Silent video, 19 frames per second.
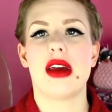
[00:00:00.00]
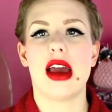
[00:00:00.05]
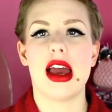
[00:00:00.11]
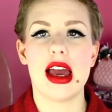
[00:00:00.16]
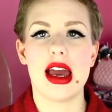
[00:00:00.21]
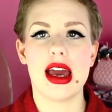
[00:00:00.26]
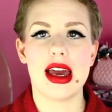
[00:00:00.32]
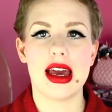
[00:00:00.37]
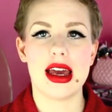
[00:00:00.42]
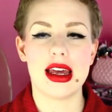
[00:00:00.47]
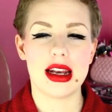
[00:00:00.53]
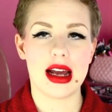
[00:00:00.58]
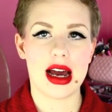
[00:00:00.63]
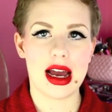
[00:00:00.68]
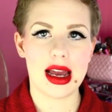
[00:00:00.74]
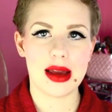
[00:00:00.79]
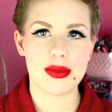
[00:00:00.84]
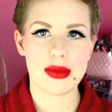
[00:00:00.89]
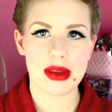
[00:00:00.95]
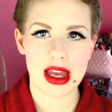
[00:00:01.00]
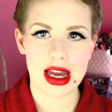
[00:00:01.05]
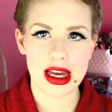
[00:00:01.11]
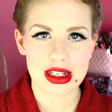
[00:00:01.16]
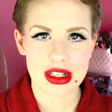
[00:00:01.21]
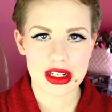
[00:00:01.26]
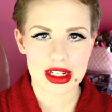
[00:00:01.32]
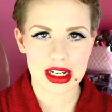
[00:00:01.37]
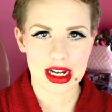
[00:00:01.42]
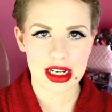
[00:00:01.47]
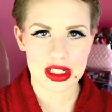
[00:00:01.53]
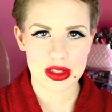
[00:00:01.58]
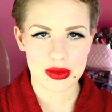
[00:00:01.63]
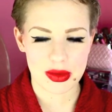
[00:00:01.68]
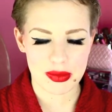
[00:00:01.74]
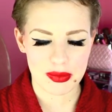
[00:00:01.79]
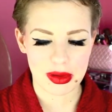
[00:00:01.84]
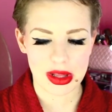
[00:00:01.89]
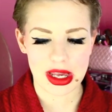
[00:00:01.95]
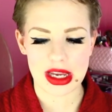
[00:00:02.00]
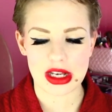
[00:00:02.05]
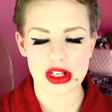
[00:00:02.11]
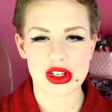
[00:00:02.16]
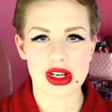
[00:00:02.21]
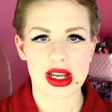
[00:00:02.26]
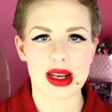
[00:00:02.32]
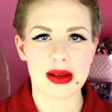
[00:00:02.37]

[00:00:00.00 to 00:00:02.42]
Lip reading: And I'm yet to touch it with bleach.